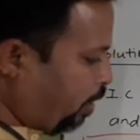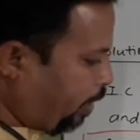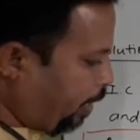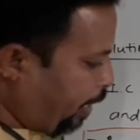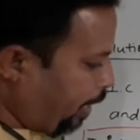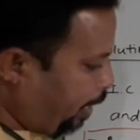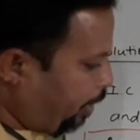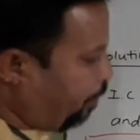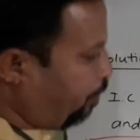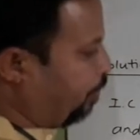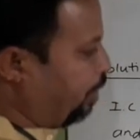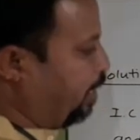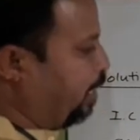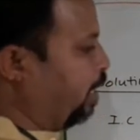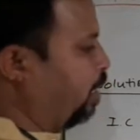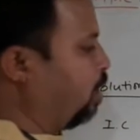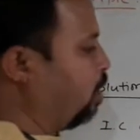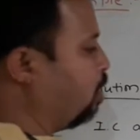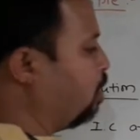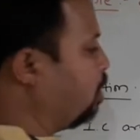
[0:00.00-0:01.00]
K2
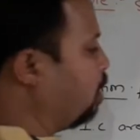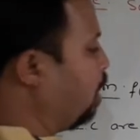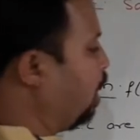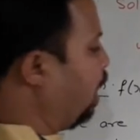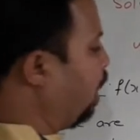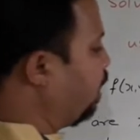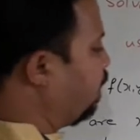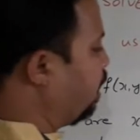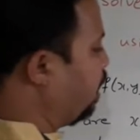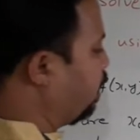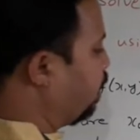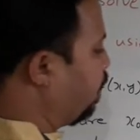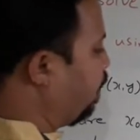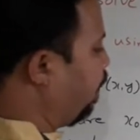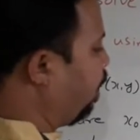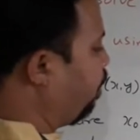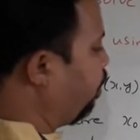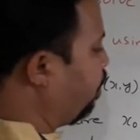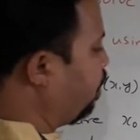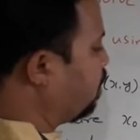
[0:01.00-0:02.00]
here, and that
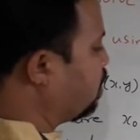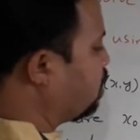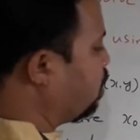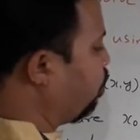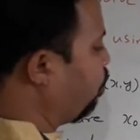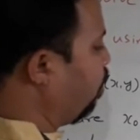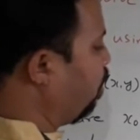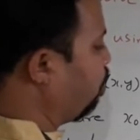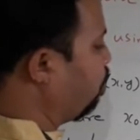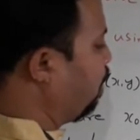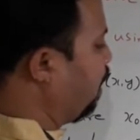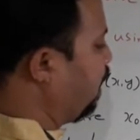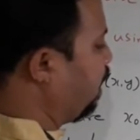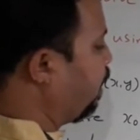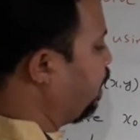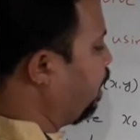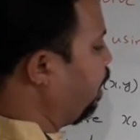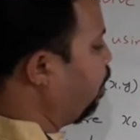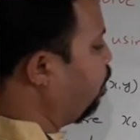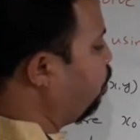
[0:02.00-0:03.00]
K2 is given by
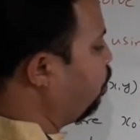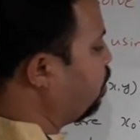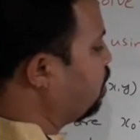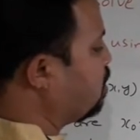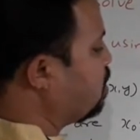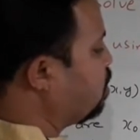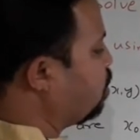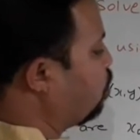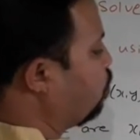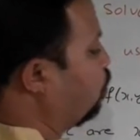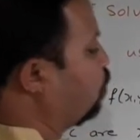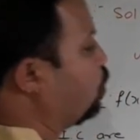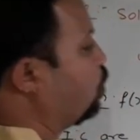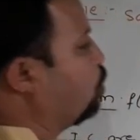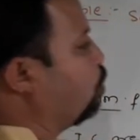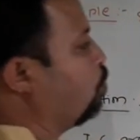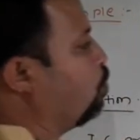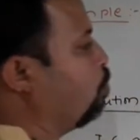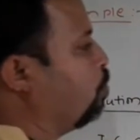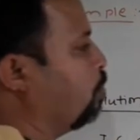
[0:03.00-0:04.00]
K2 is equals
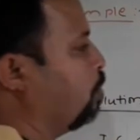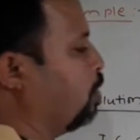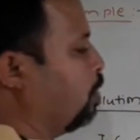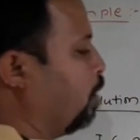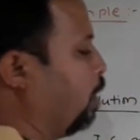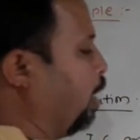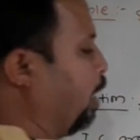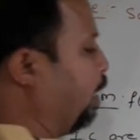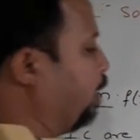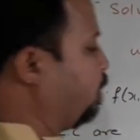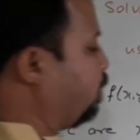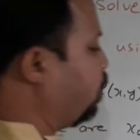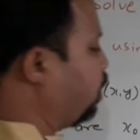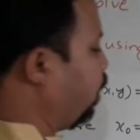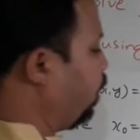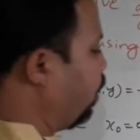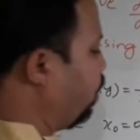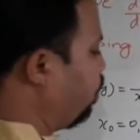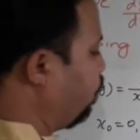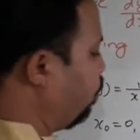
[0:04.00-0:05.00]
to H
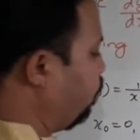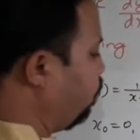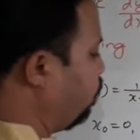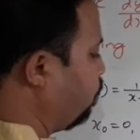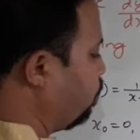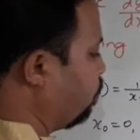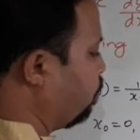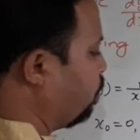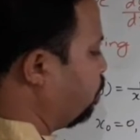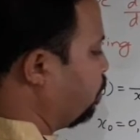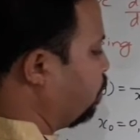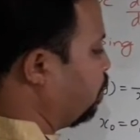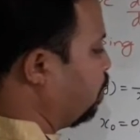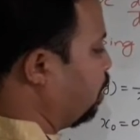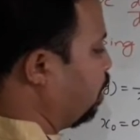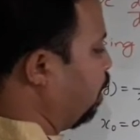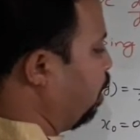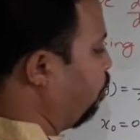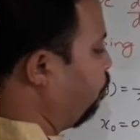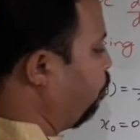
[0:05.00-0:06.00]
into
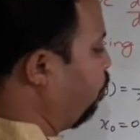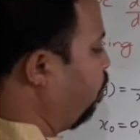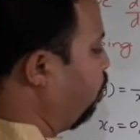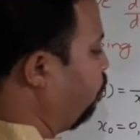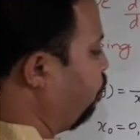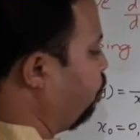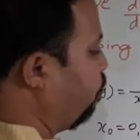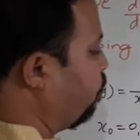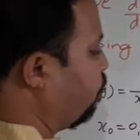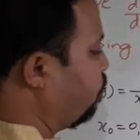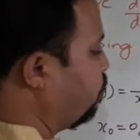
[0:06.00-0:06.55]
f of